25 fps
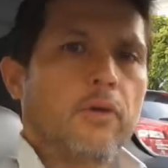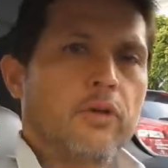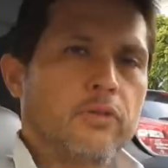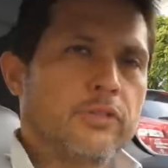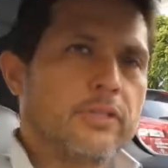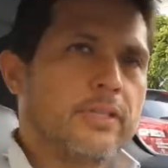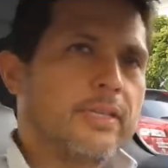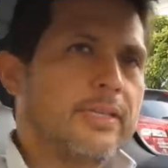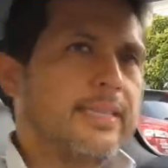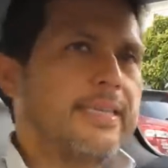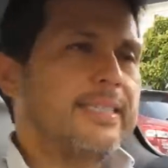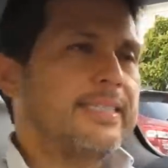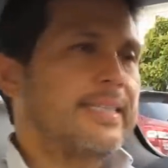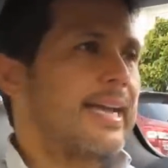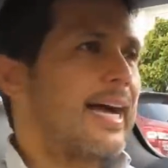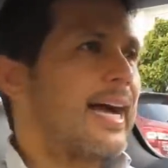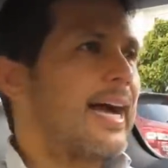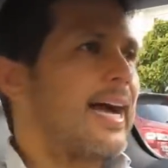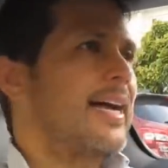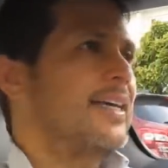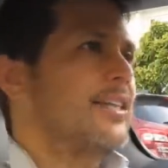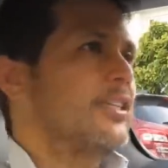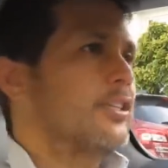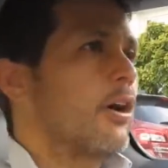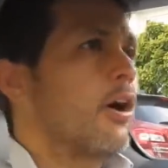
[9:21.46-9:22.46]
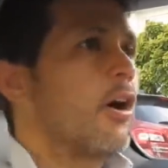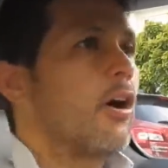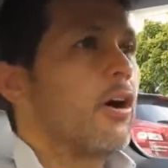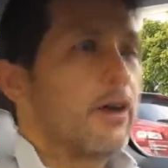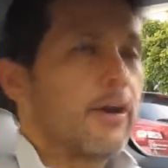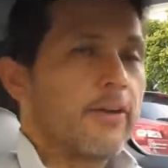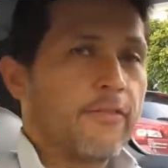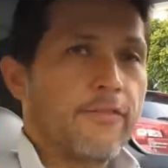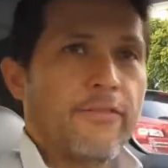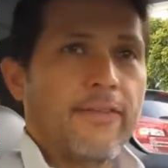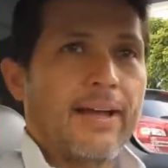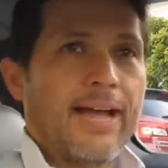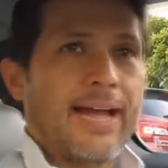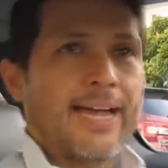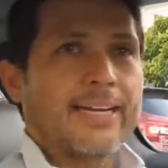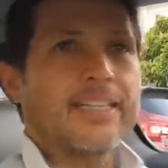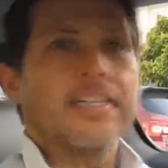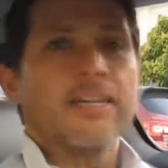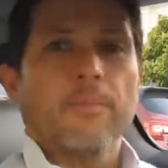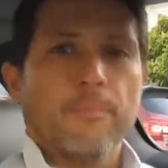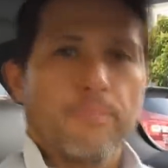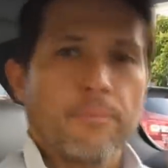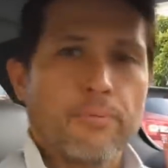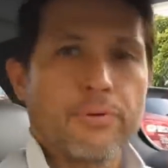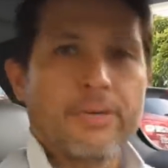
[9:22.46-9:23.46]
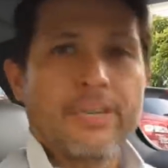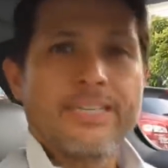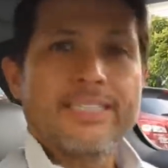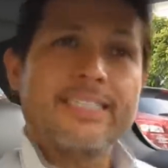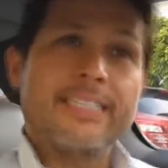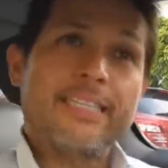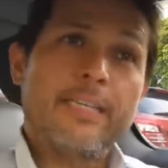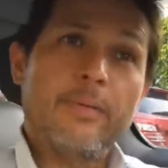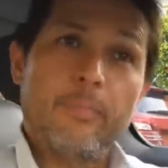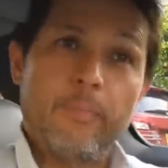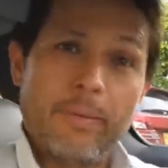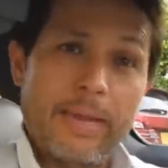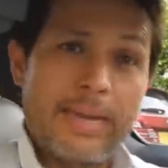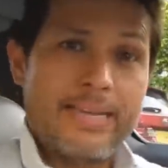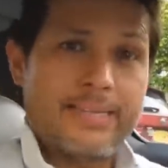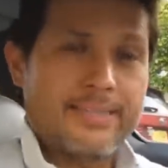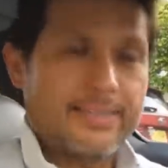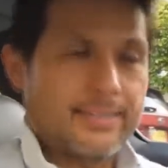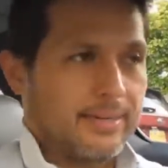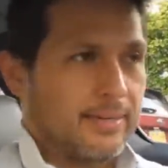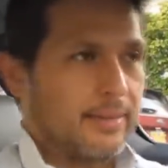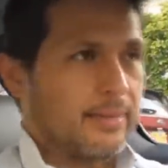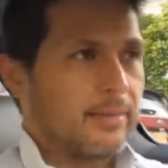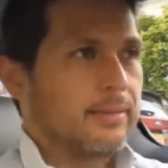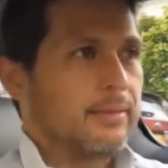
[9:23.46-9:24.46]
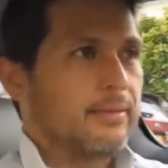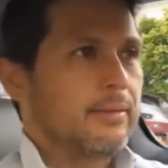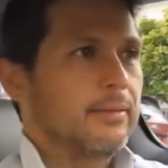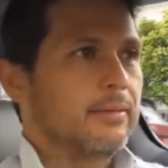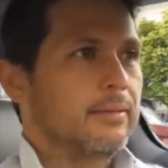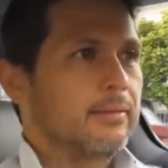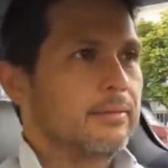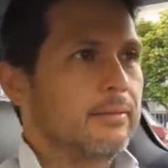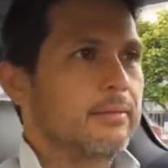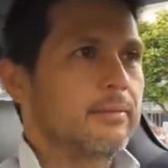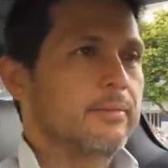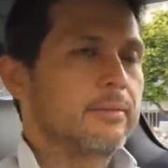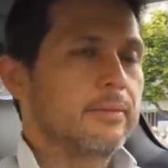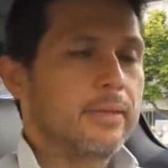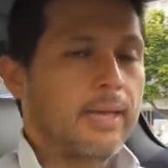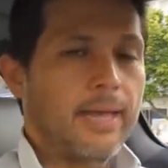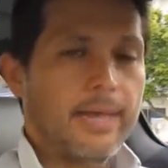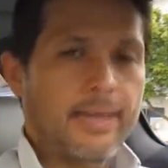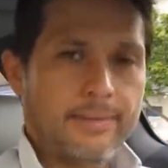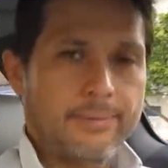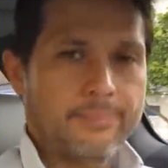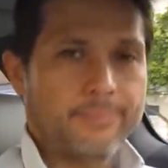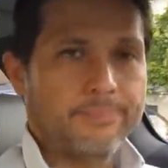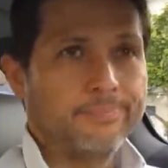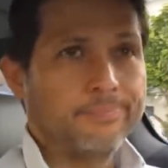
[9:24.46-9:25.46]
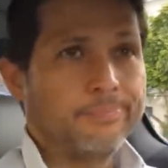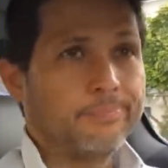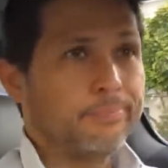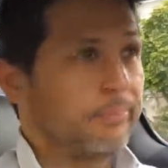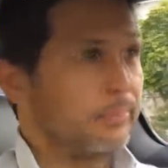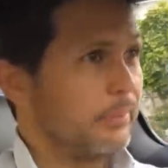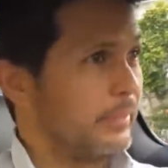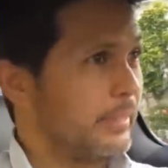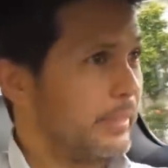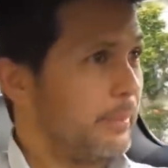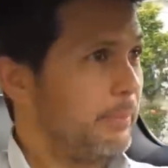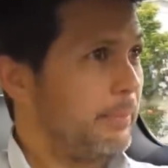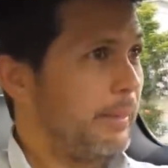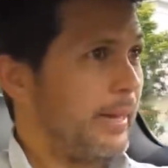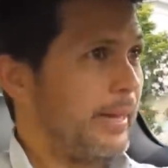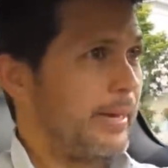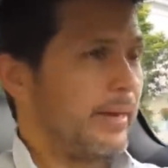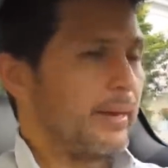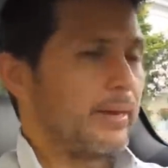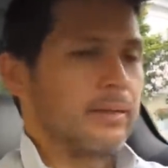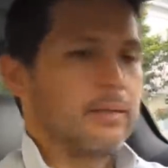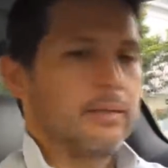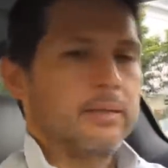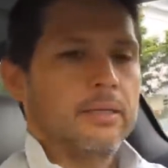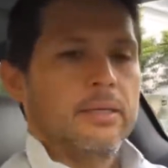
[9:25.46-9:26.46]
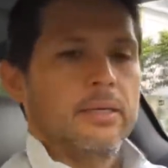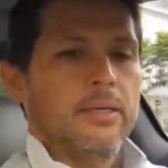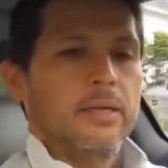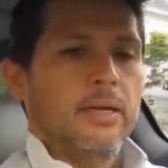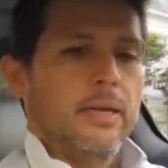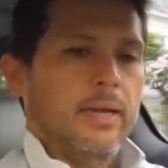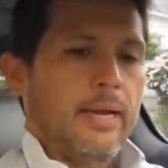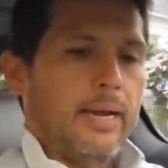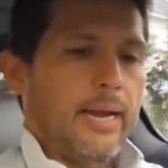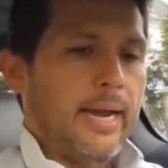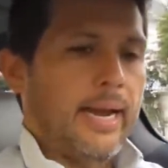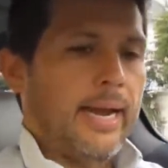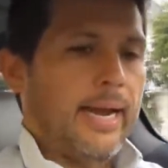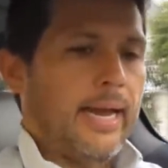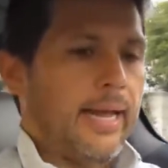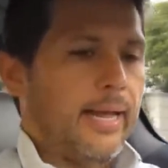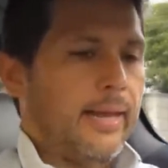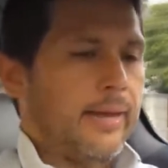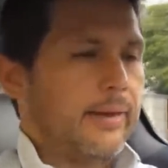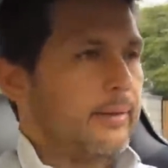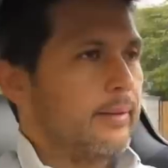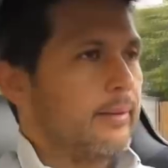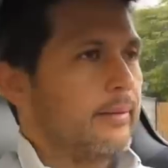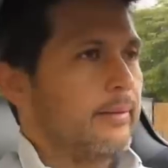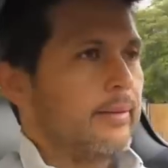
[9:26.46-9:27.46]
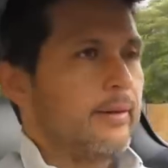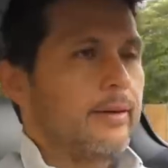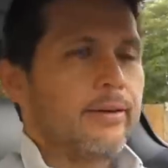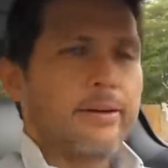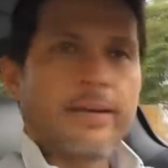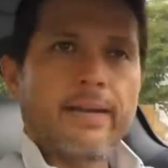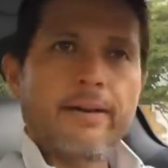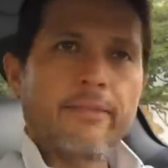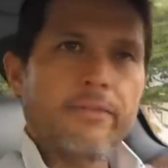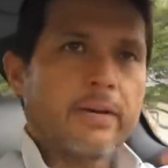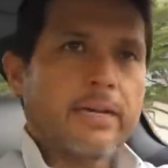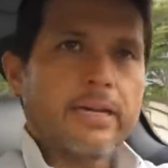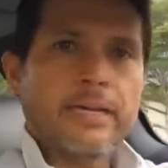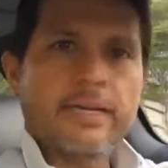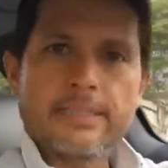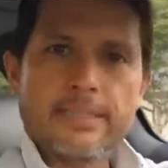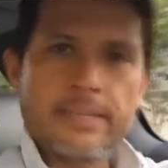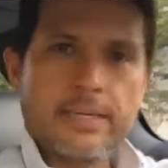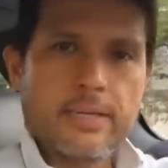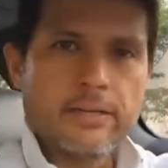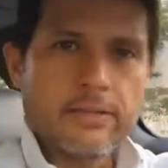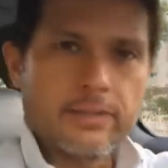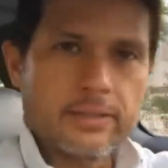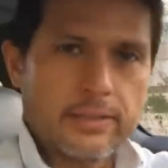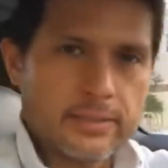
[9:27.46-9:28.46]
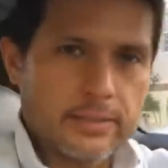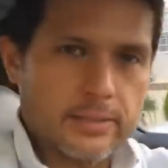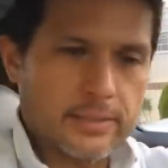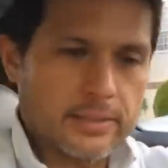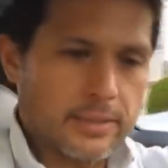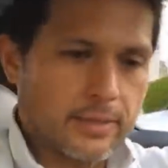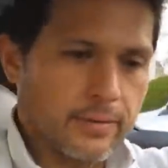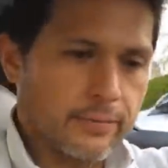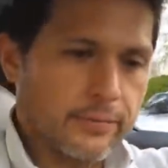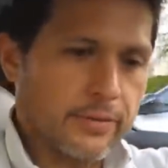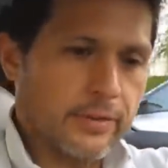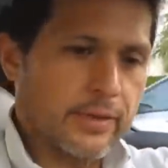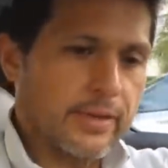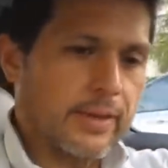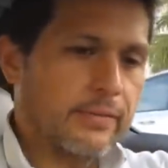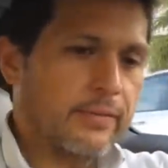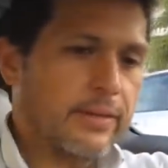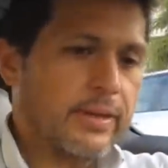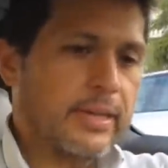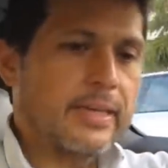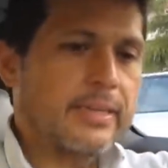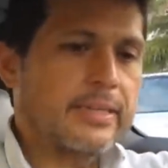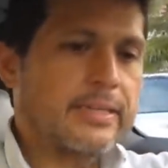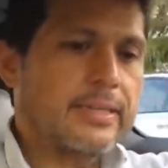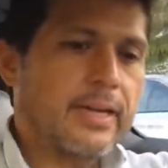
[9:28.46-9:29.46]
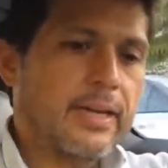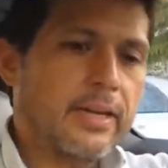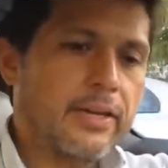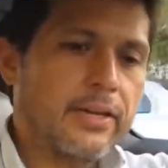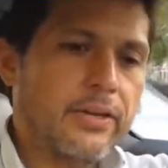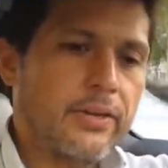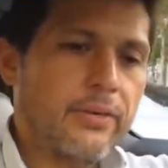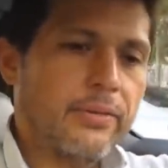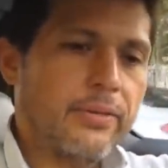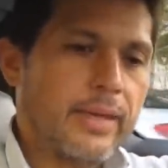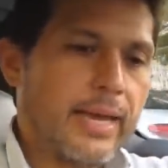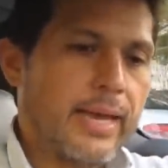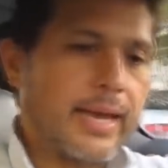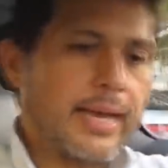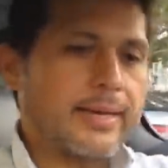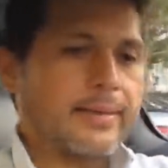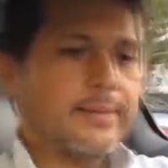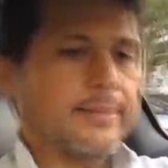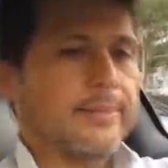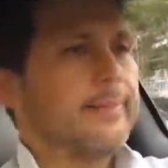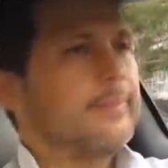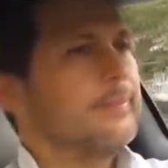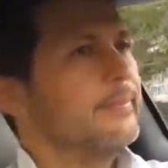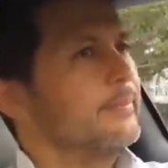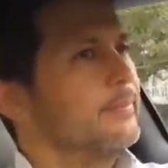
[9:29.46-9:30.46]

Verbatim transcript: Most of these guys are, in fact, pretty beta. Okay? Pretty beta. And they're never going to tell you this stuff. They're never going to tell you that,